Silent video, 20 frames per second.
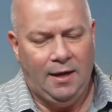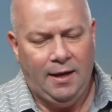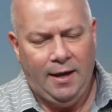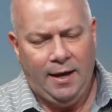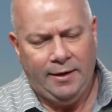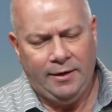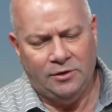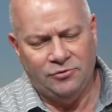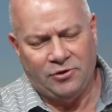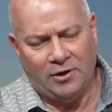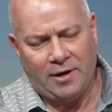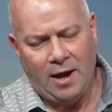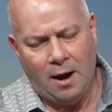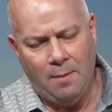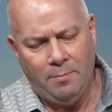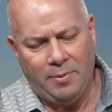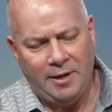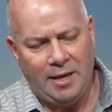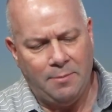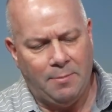And there's a
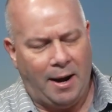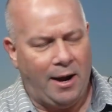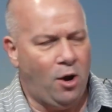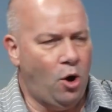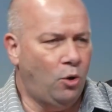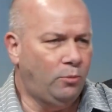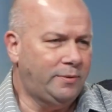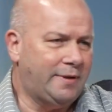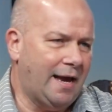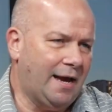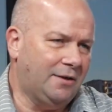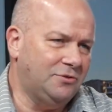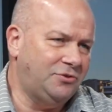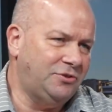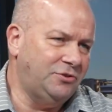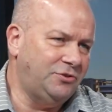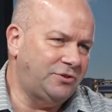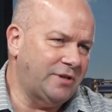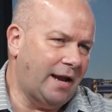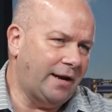company in my hometown,
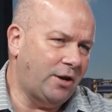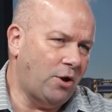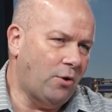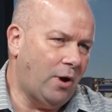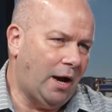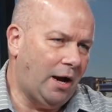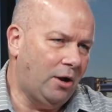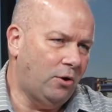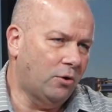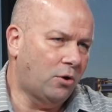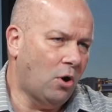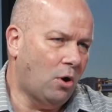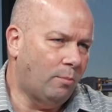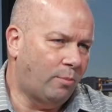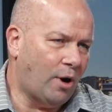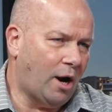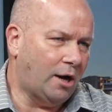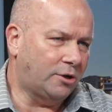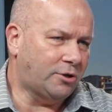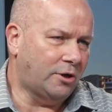Cincinnati, Ohio, called
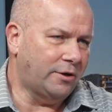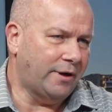Procter &